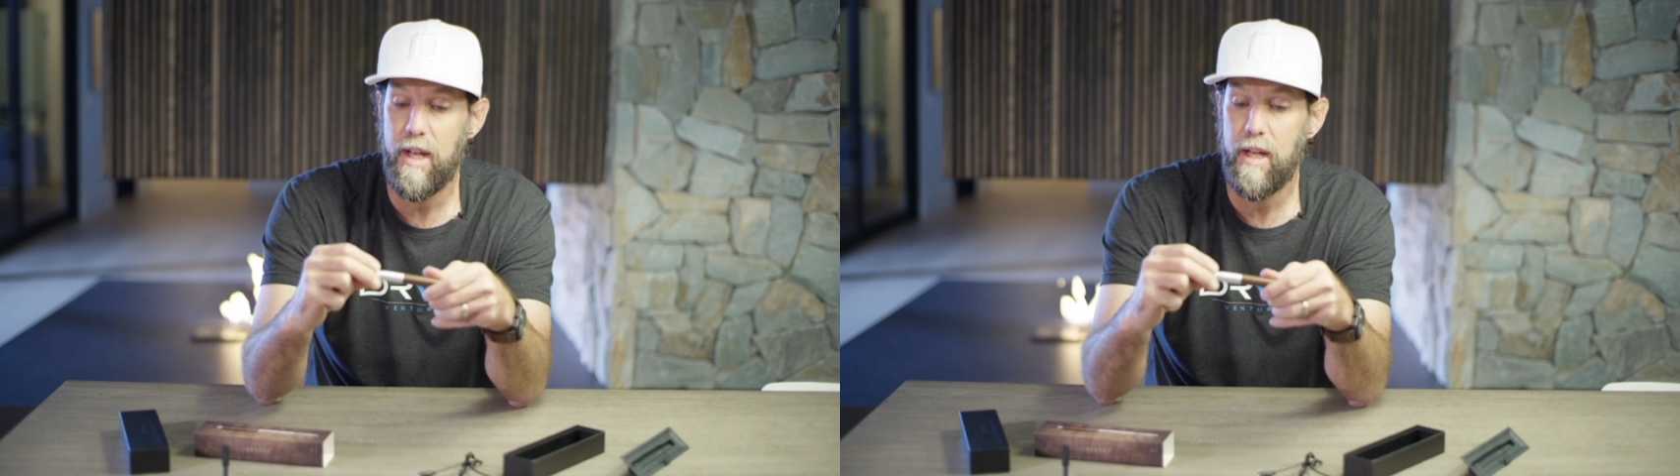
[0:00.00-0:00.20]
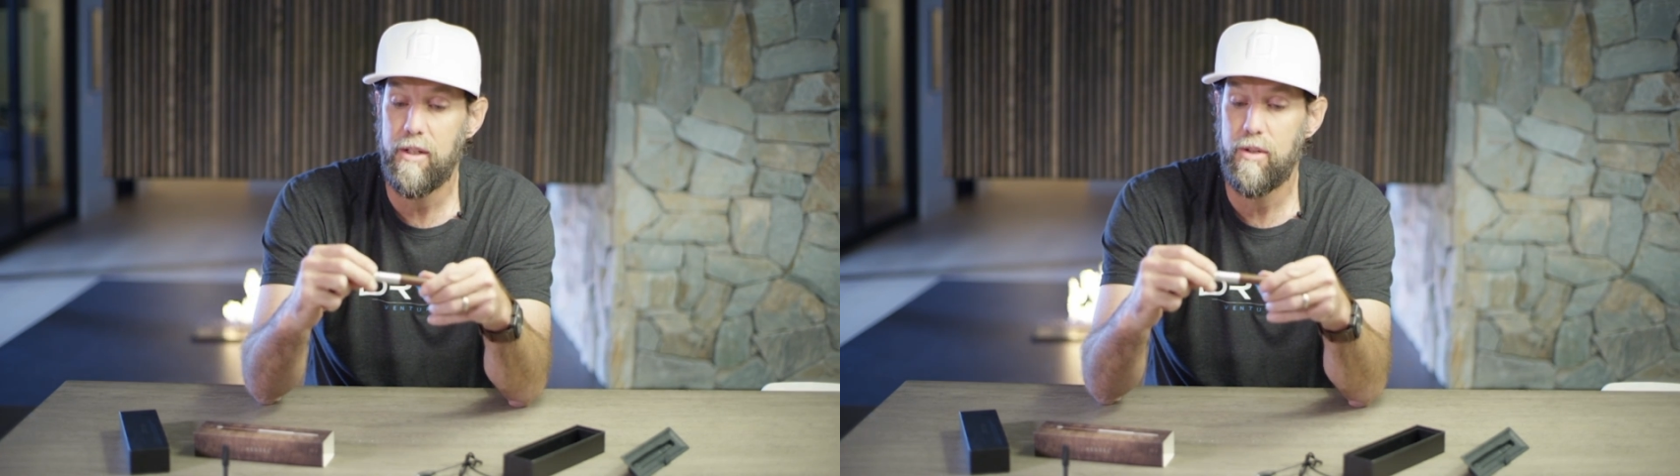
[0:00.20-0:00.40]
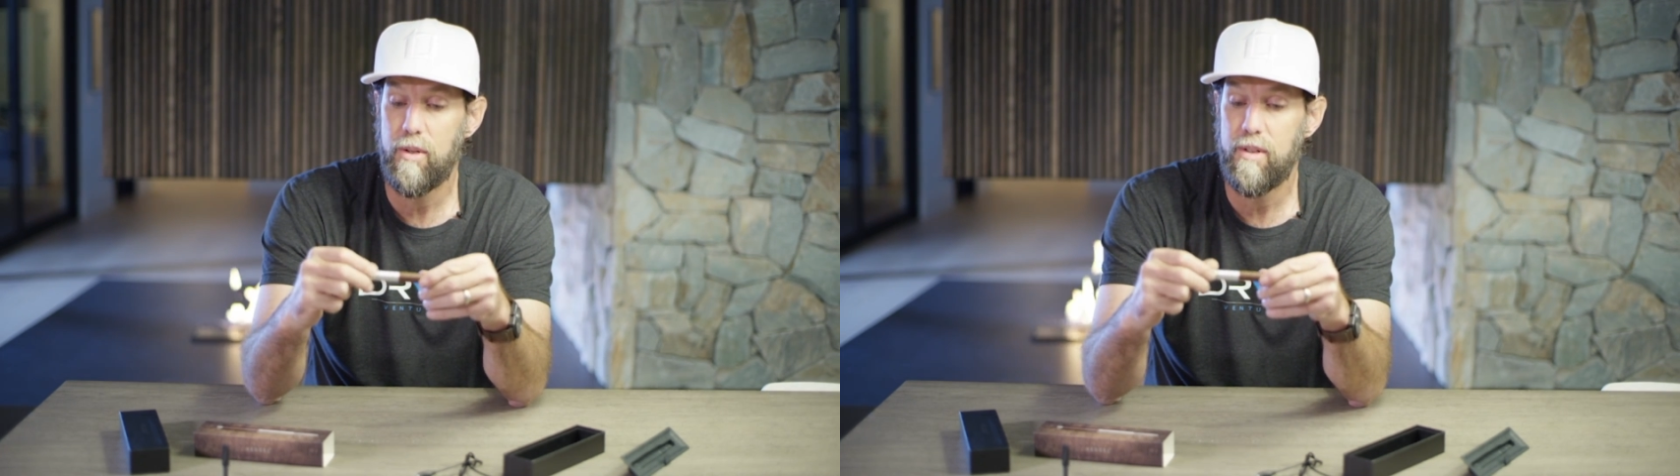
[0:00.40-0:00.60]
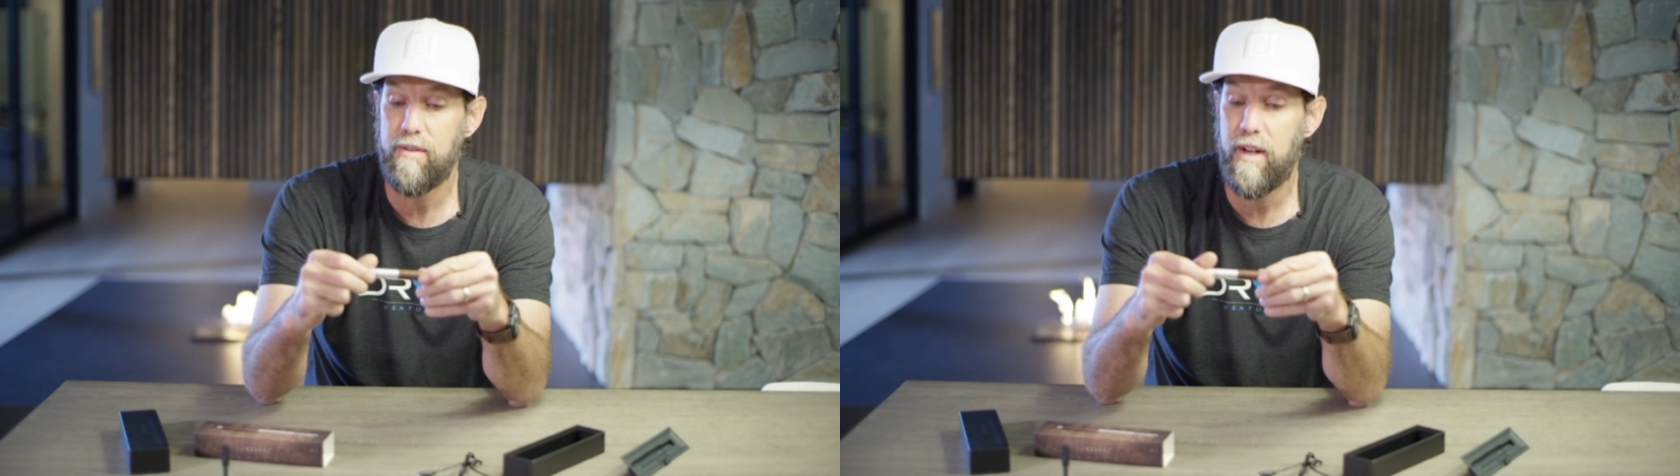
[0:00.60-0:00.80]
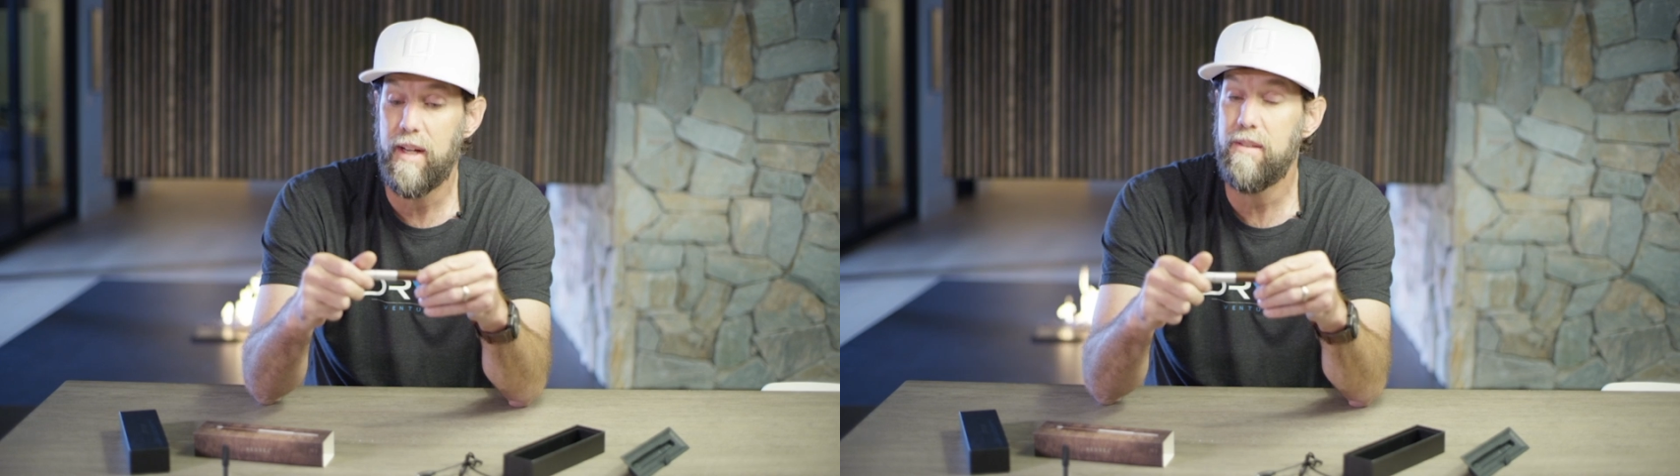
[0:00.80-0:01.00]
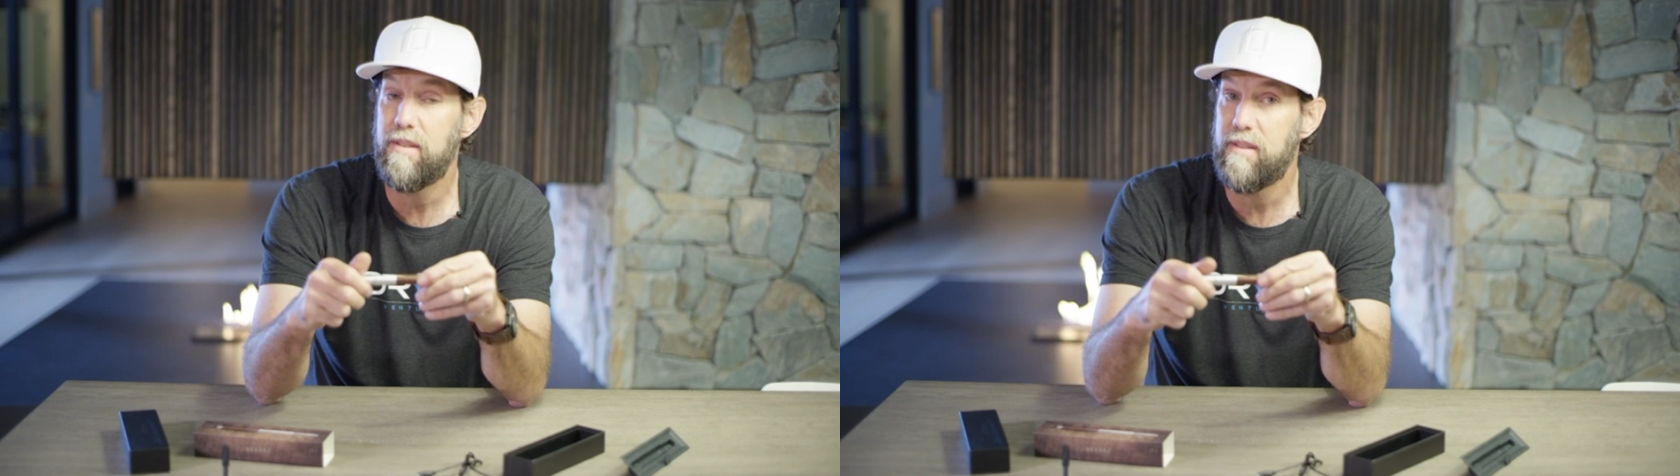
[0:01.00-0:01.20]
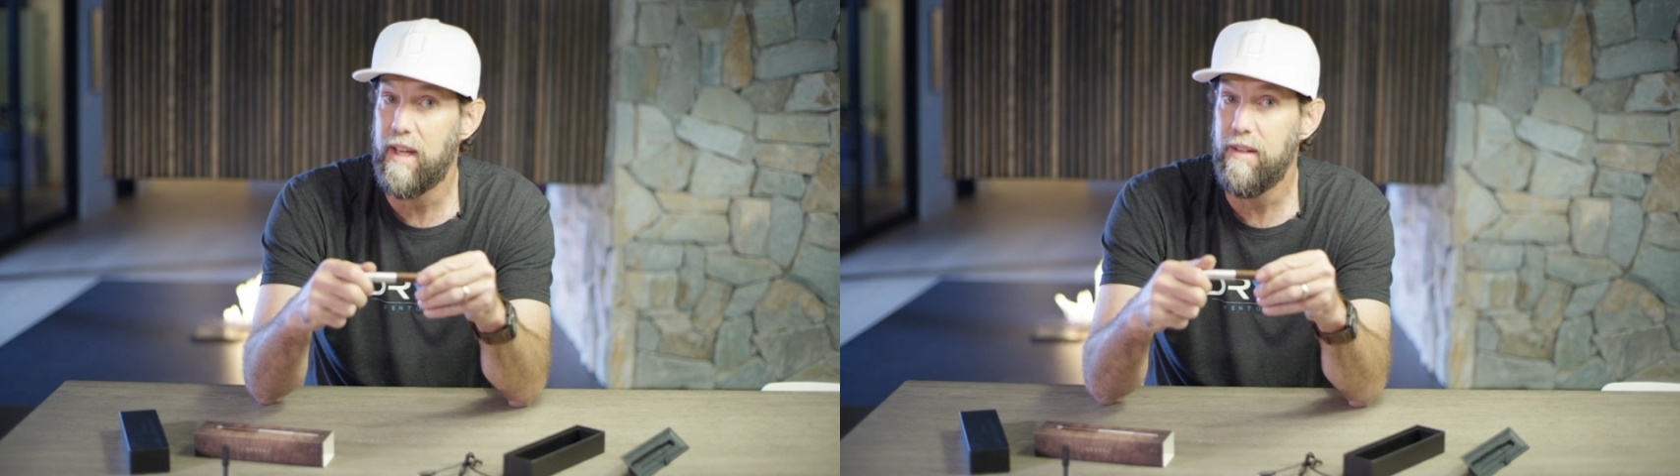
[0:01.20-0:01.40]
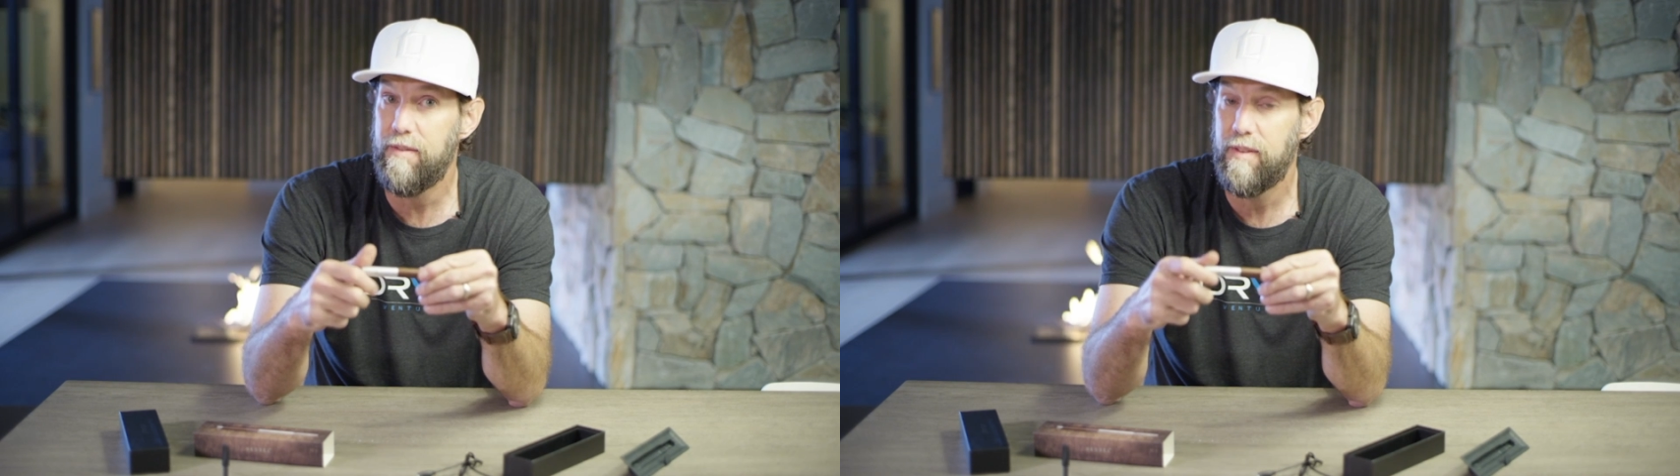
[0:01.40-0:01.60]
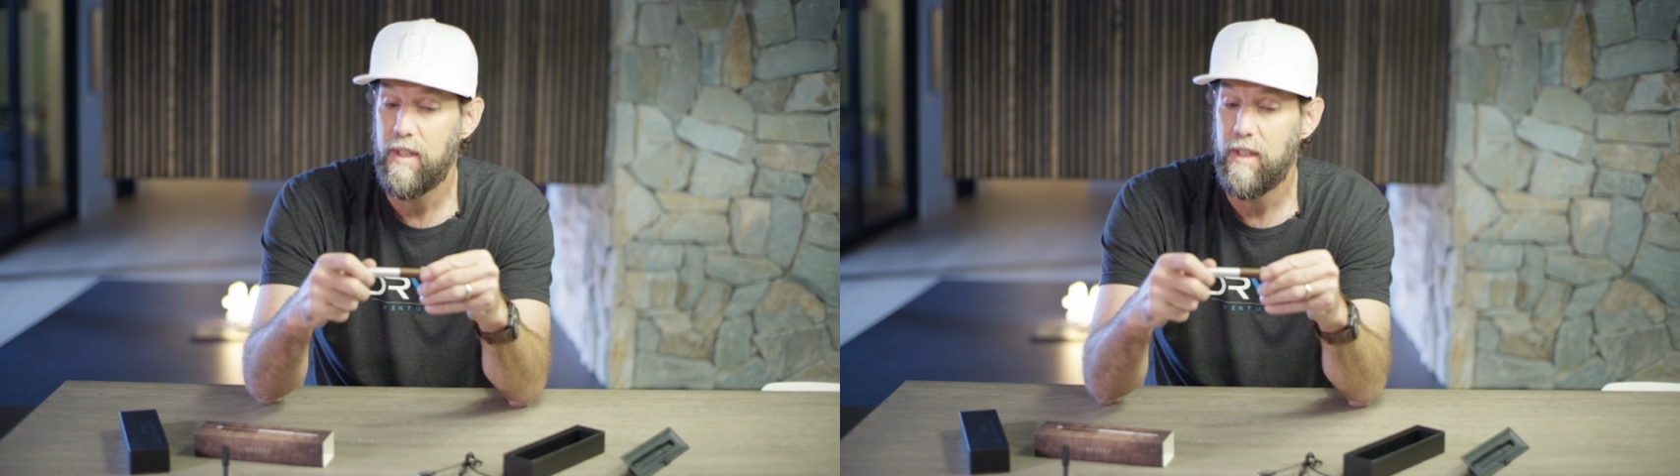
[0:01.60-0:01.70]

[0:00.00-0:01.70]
and your device safe.